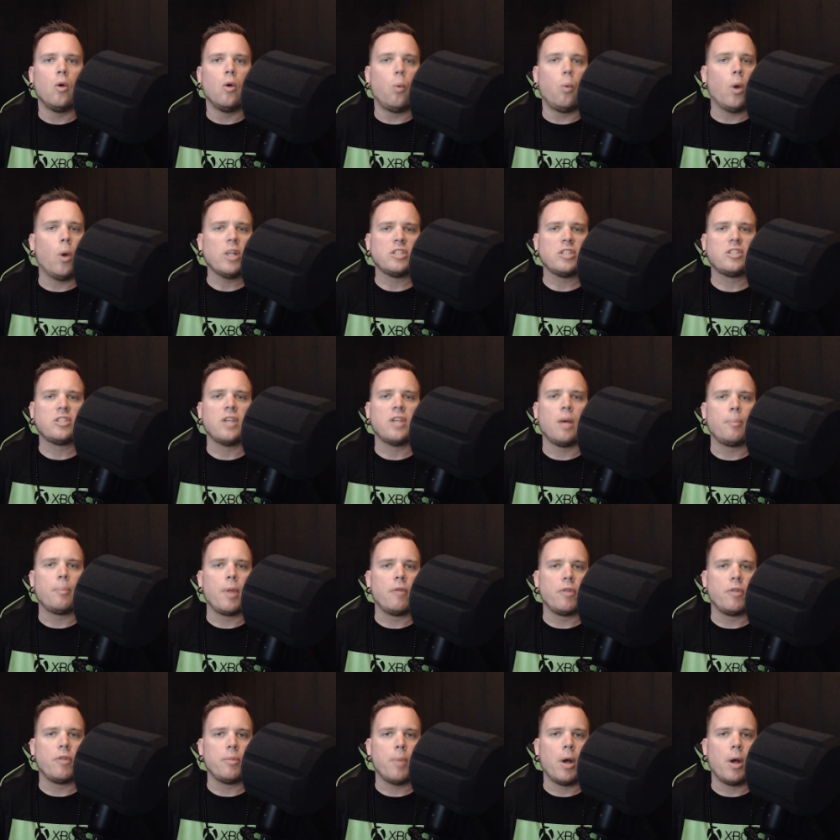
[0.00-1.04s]
What is up,
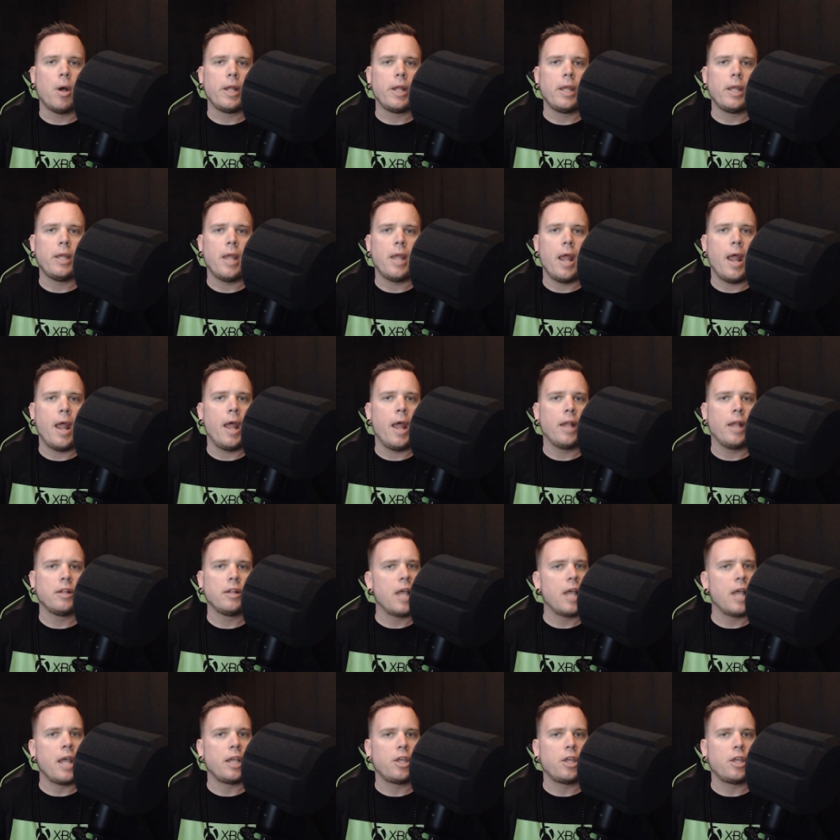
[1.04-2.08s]
everybody? And
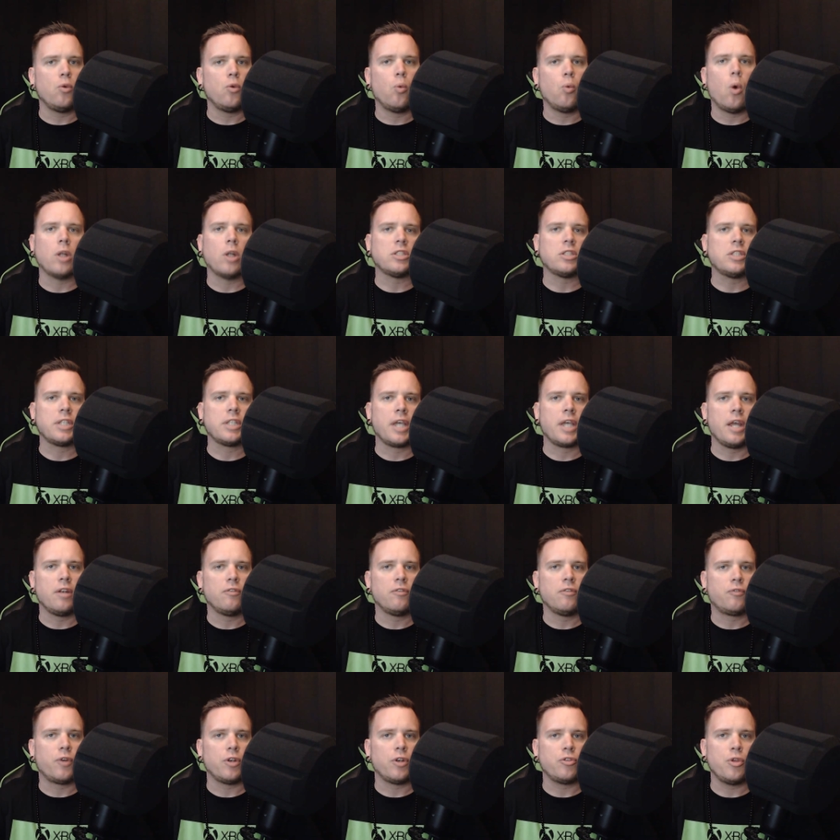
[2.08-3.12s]
thank you once
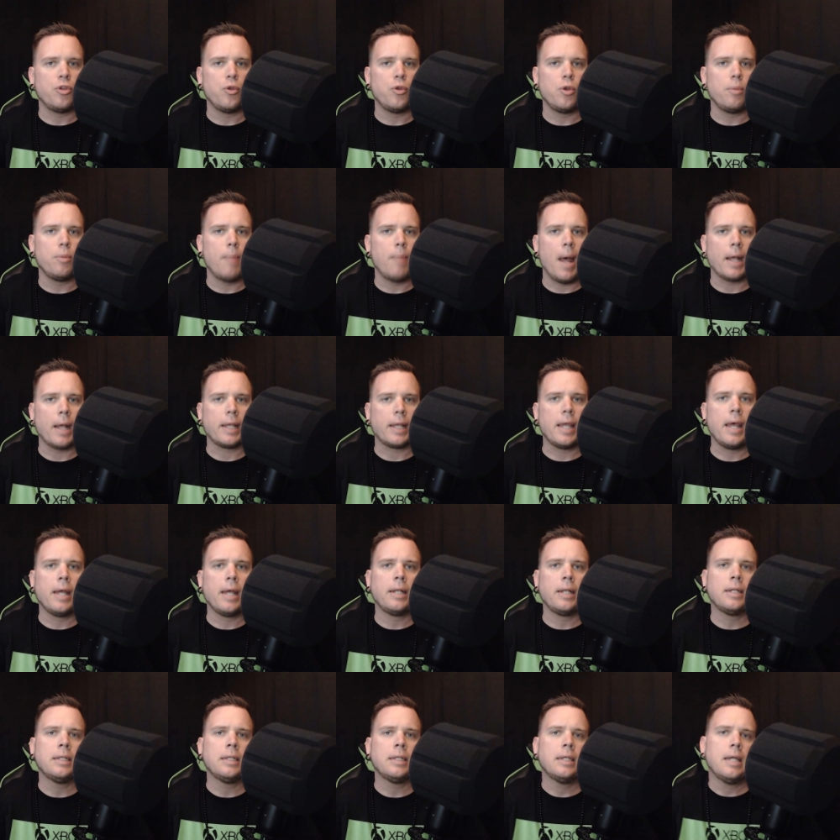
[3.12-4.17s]
again for tuning back
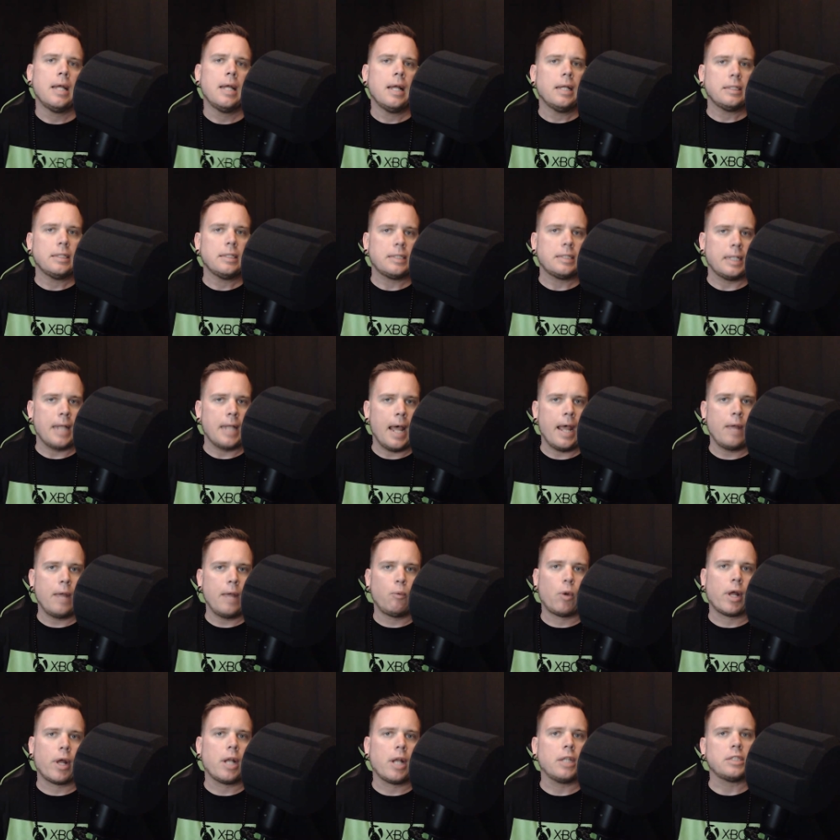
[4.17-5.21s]
in. Today,
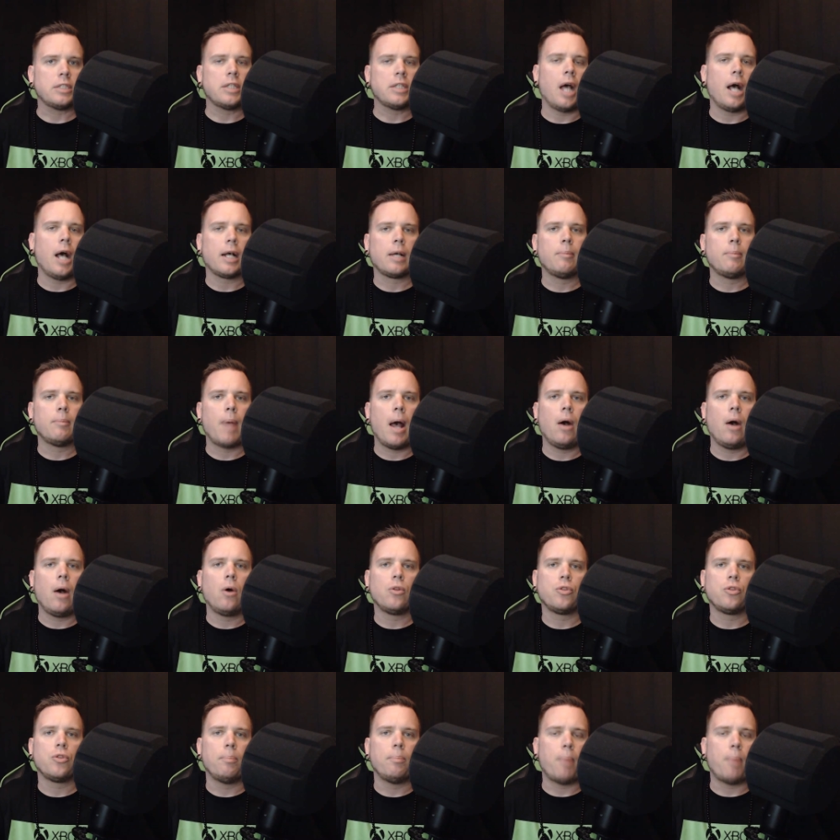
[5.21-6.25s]
we're going to talk
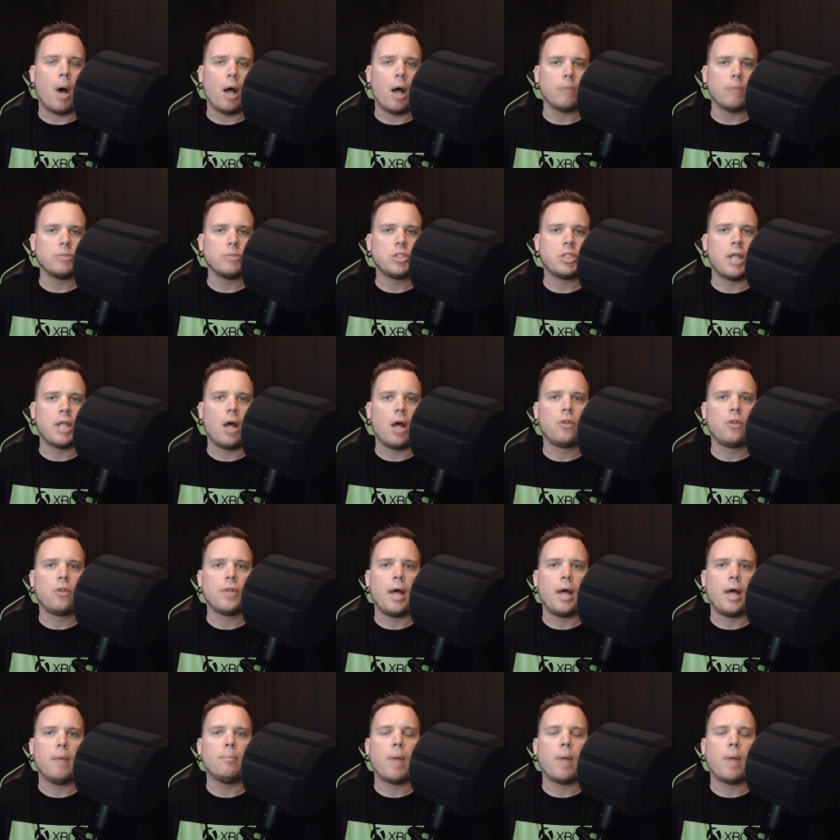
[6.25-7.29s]
about the bombshell
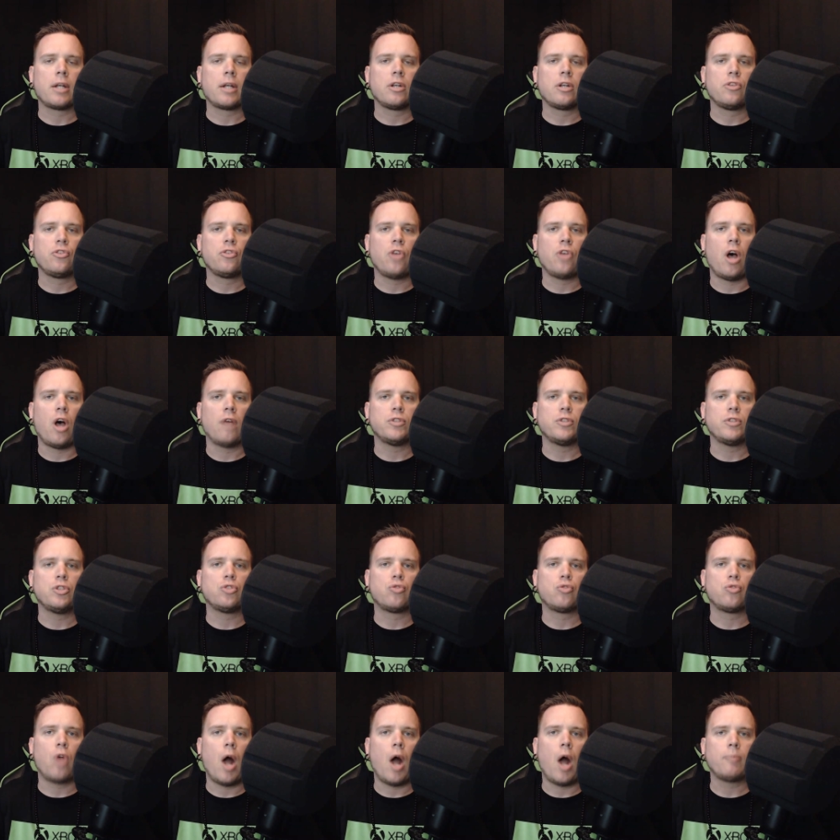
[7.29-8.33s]
that Microsoft
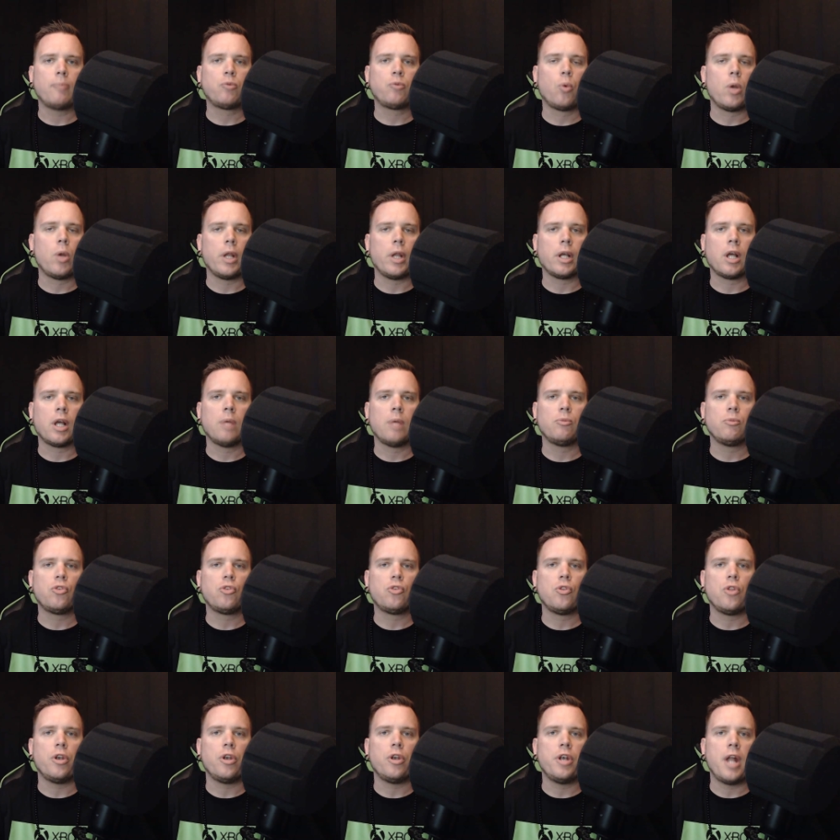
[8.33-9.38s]
dropped when it comes
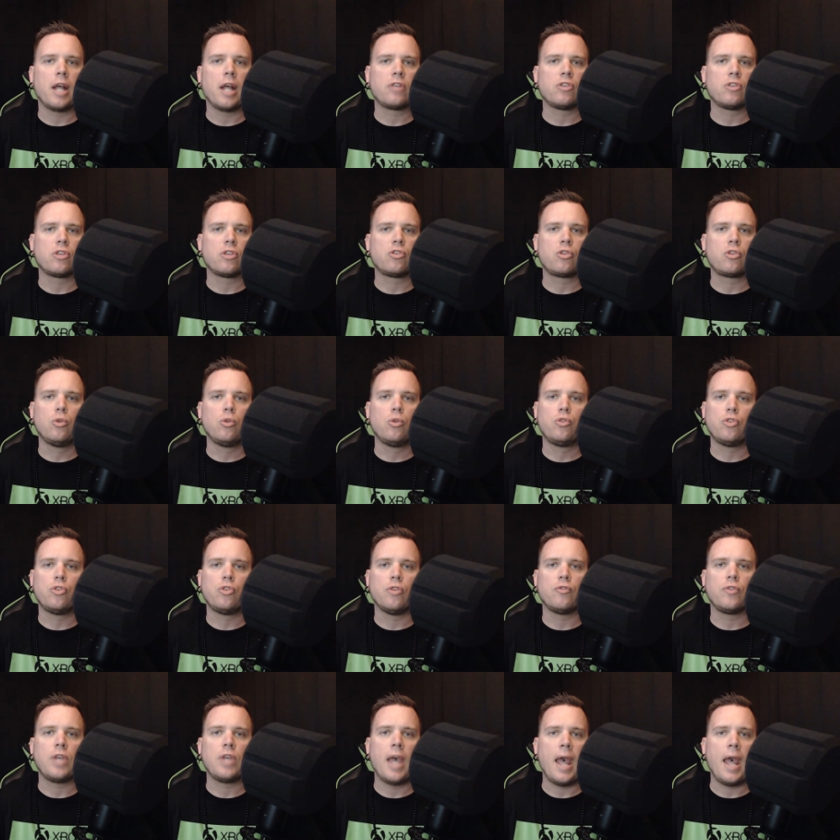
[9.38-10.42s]
to their next
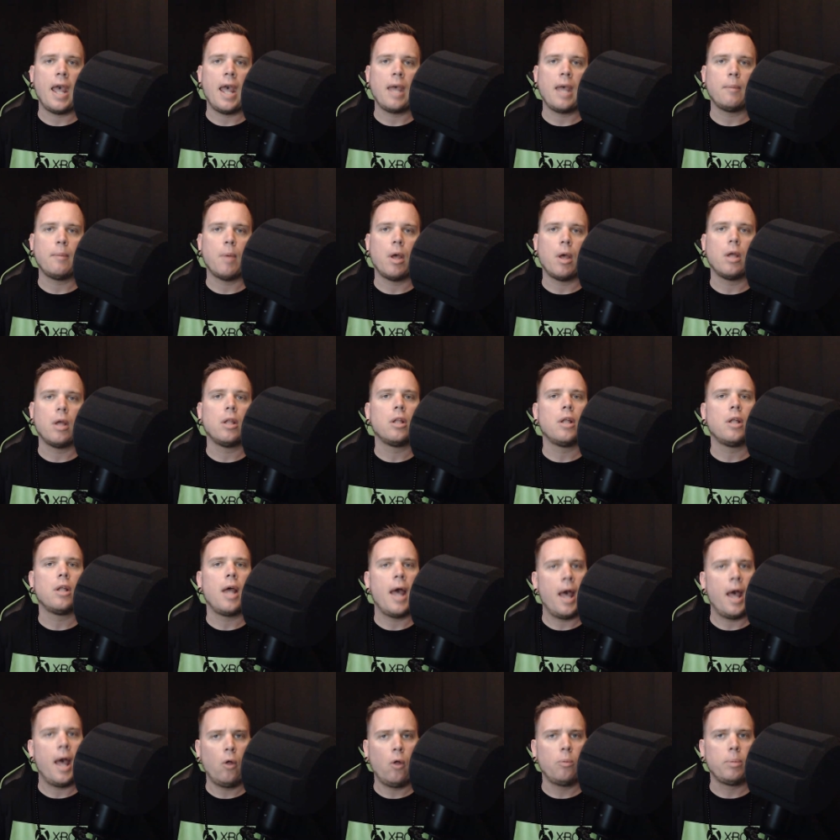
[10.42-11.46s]
exclusive game,
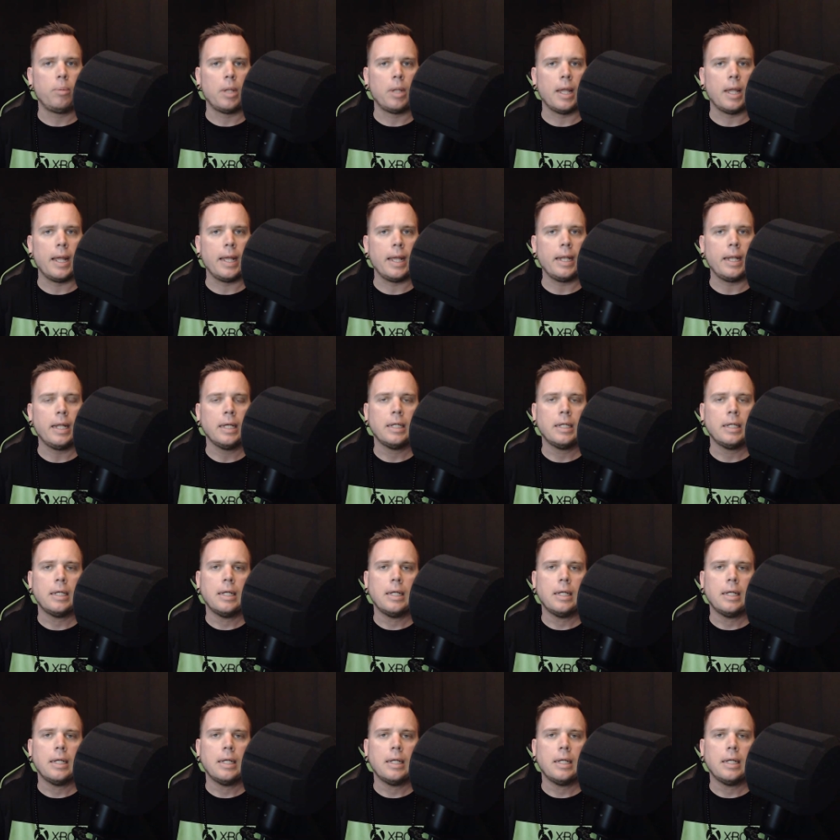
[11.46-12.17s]
Hellblade.